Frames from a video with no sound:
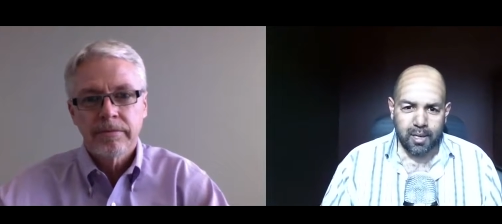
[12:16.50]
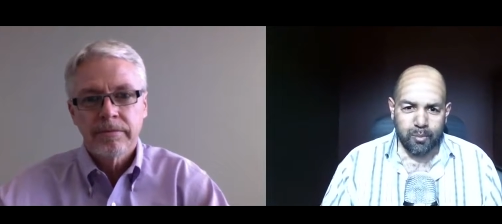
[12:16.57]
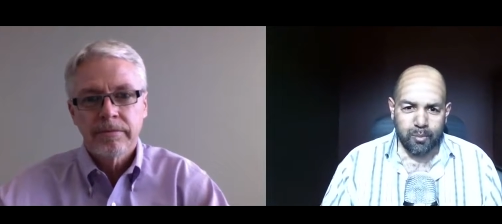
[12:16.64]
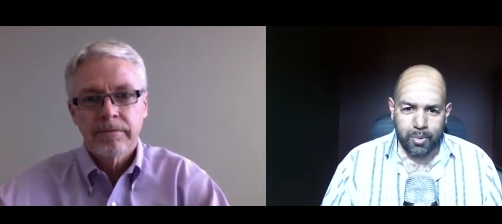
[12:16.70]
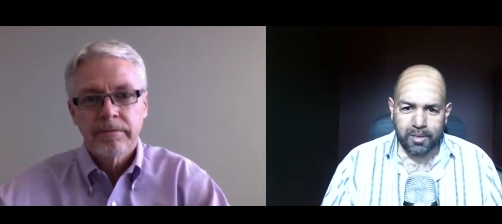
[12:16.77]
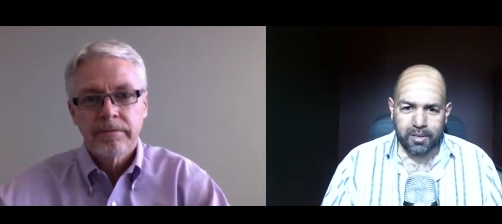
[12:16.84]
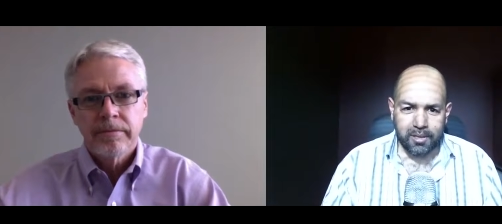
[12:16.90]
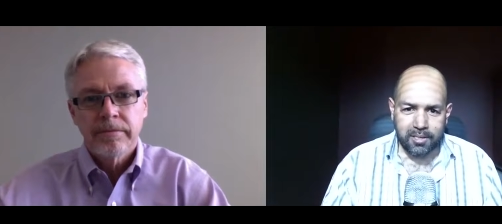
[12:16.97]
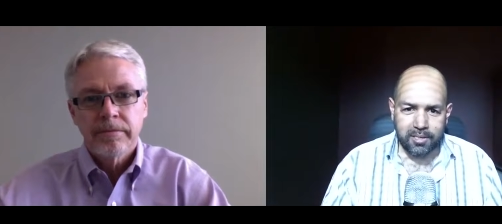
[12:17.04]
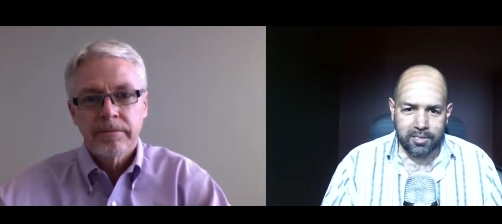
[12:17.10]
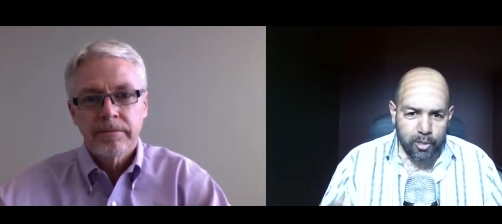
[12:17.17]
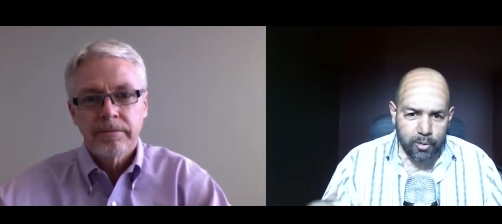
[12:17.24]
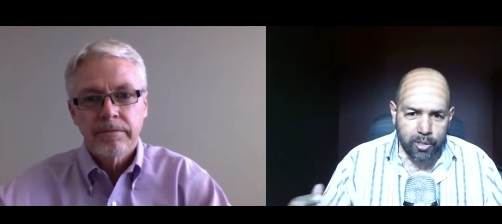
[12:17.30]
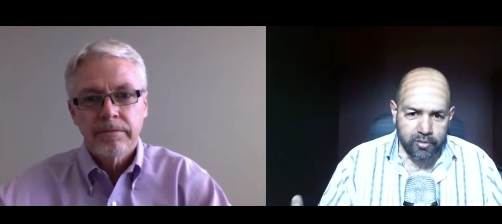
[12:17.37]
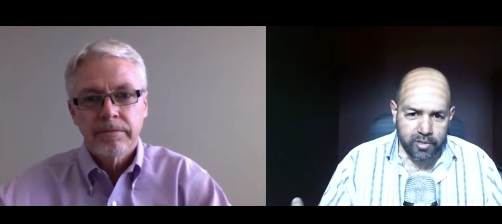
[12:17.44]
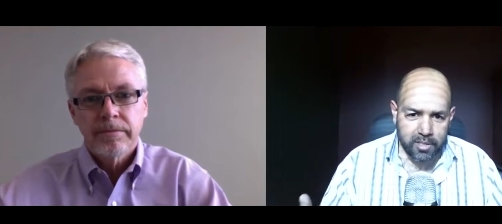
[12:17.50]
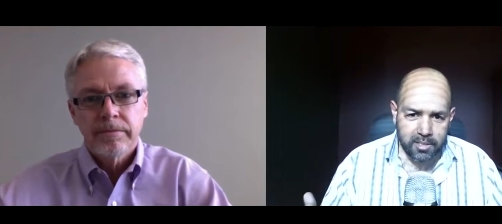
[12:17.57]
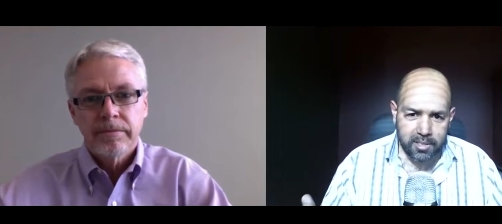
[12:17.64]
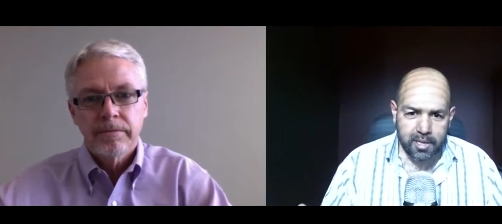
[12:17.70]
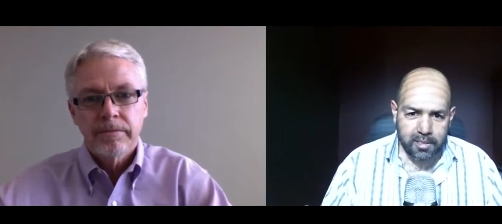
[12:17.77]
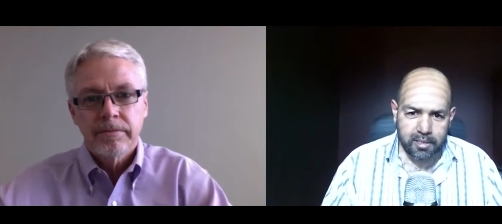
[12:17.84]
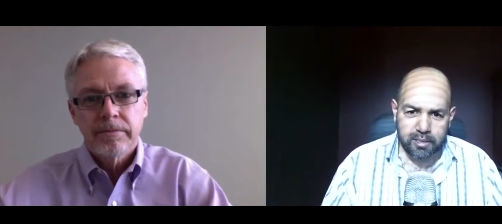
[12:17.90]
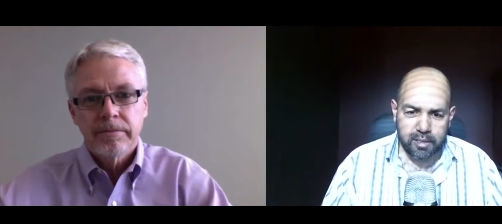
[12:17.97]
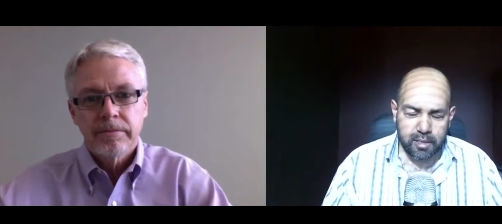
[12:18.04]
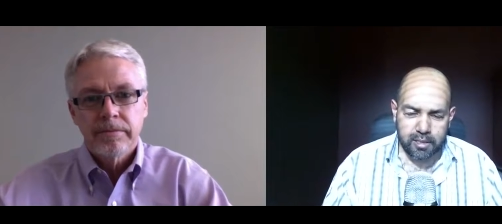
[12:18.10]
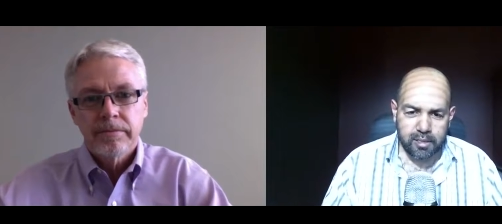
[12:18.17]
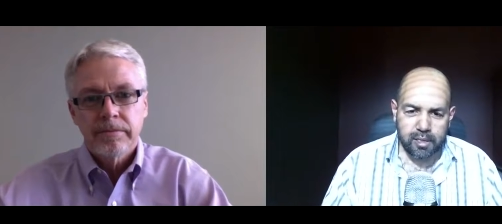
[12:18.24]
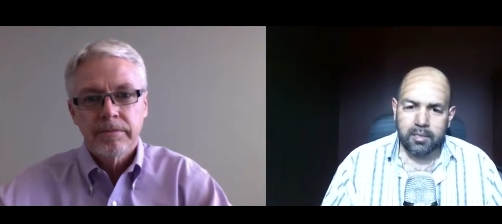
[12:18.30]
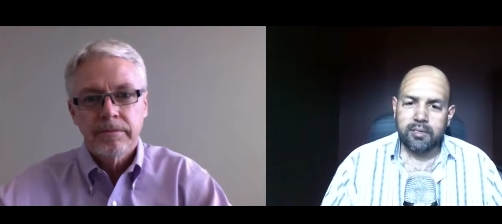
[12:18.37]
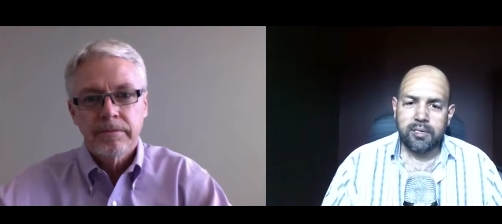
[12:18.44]
Speaker 1: But the secret of success is that
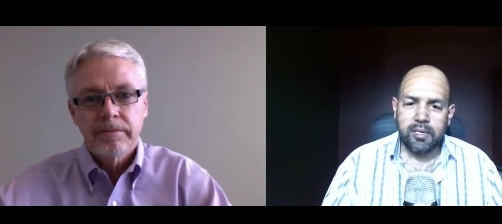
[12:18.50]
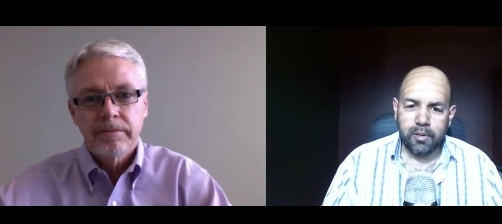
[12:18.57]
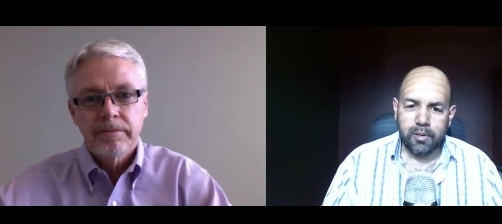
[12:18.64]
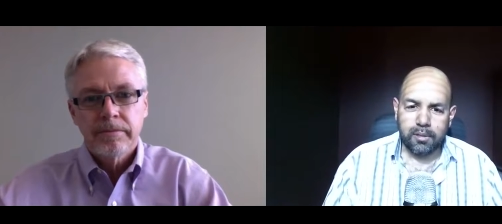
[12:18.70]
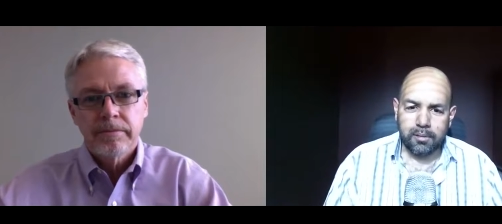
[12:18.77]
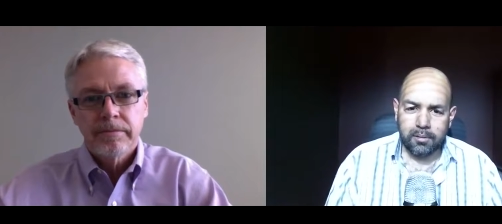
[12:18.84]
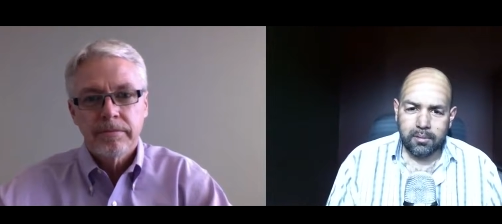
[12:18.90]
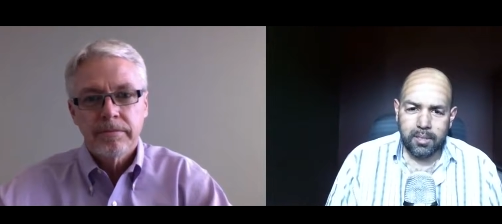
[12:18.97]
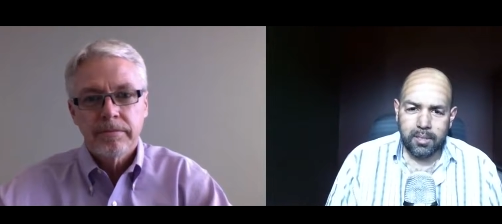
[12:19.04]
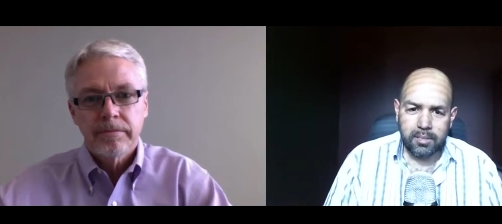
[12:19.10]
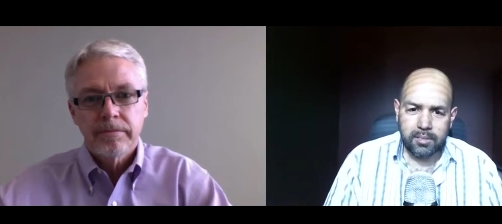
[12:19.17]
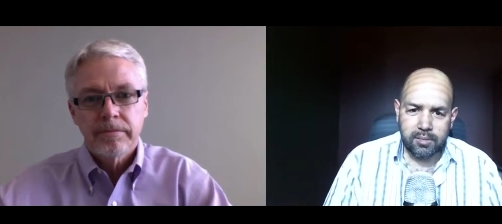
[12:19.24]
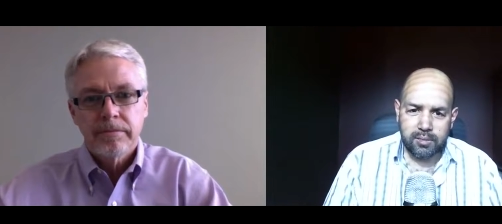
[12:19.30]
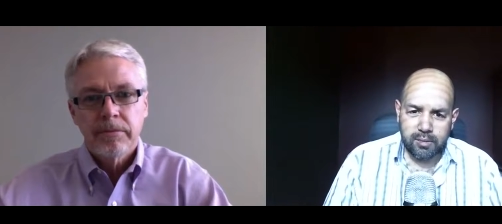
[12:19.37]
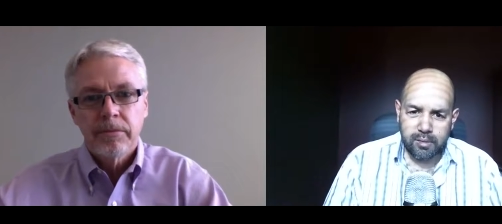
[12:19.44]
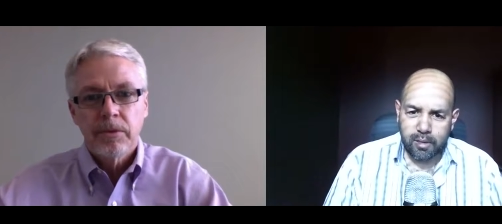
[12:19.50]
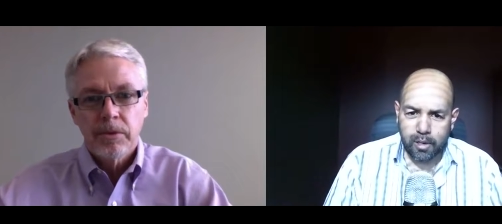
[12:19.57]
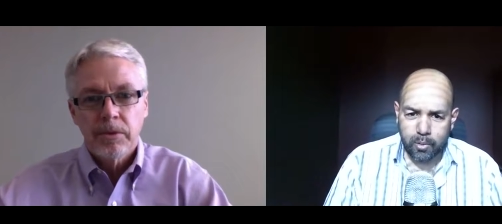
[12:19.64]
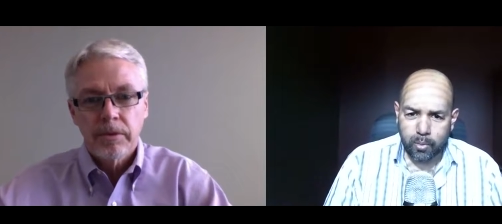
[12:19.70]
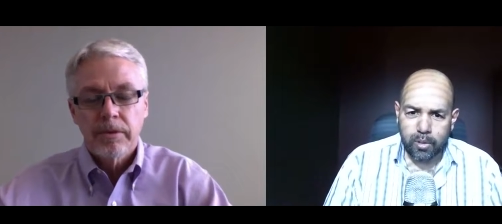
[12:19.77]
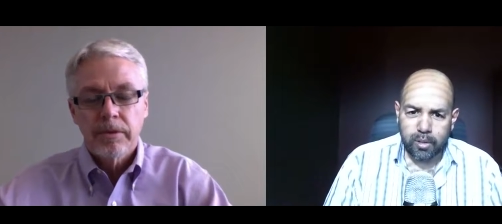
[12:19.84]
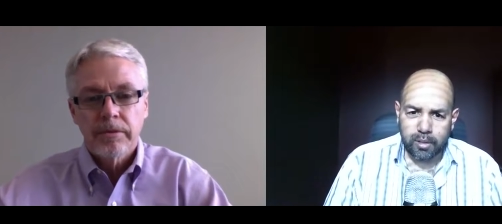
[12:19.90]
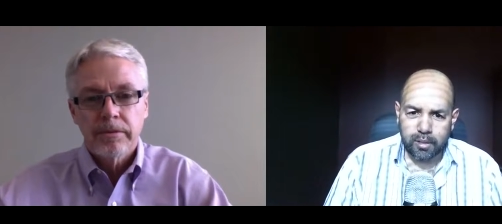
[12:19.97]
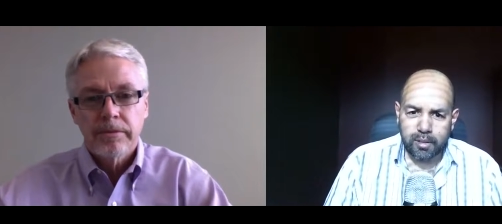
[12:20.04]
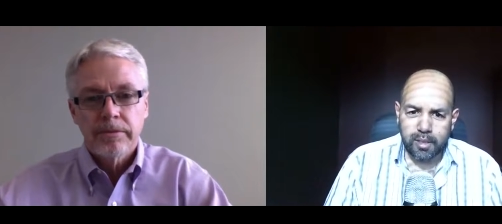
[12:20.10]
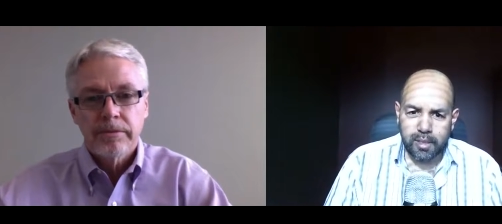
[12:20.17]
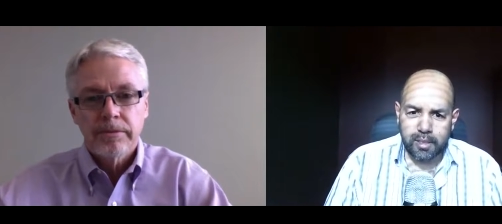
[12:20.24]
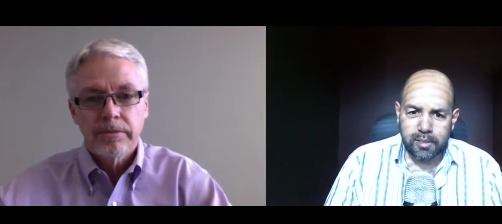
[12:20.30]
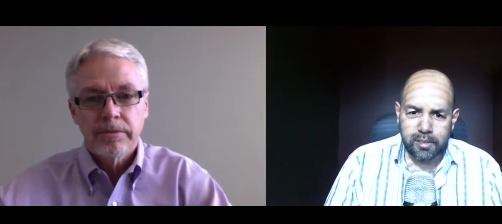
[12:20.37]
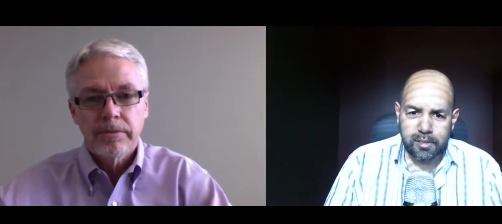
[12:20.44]
it's not a secret. It's hard work.
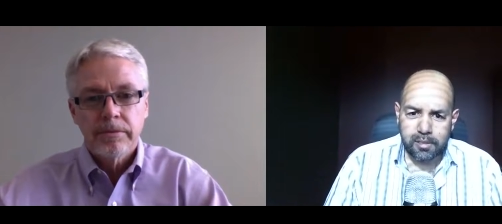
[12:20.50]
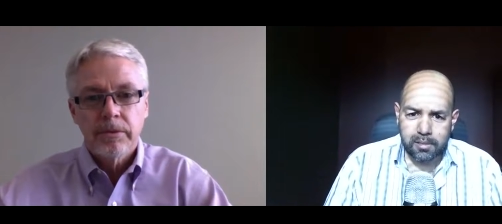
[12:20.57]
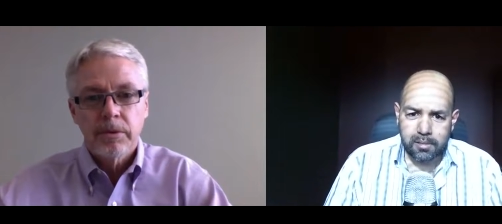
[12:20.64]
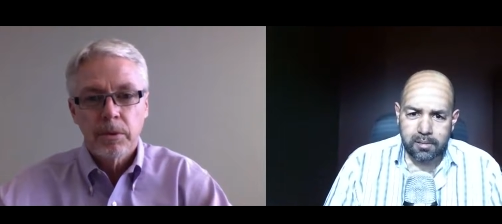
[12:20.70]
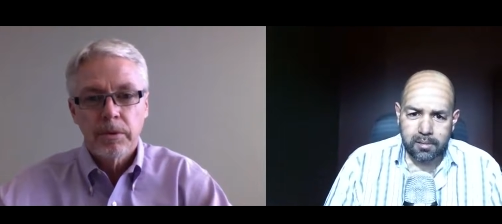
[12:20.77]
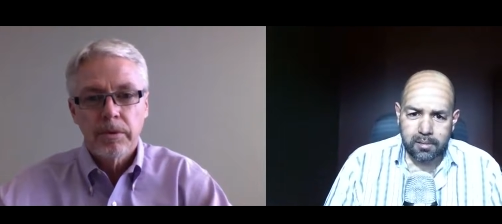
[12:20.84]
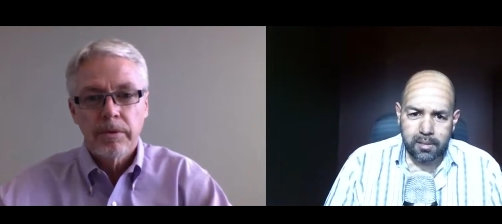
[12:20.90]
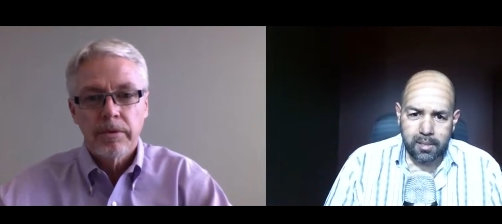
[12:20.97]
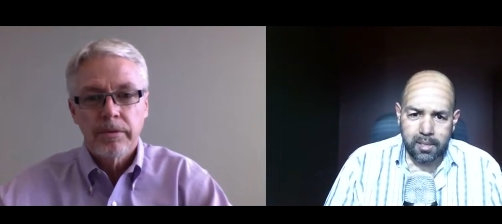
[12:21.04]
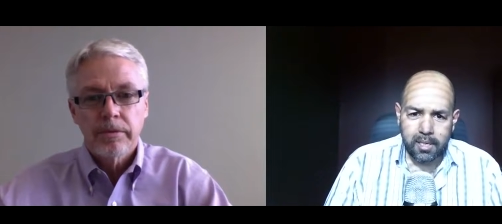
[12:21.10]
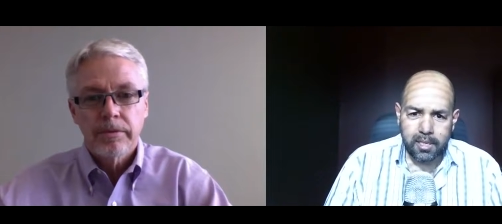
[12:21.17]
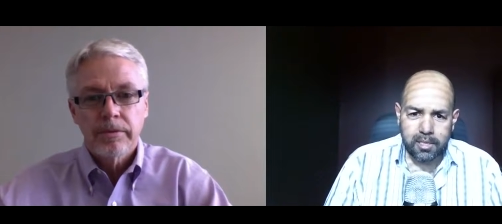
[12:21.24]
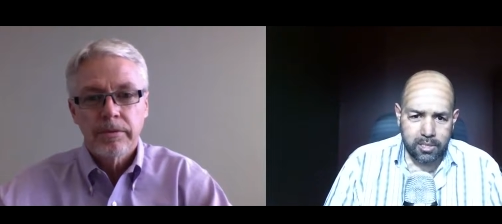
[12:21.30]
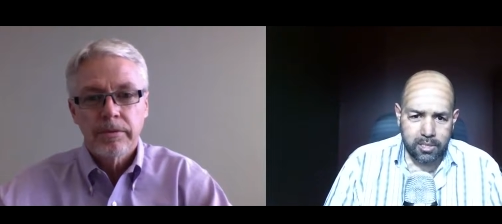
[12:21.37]
It's, it's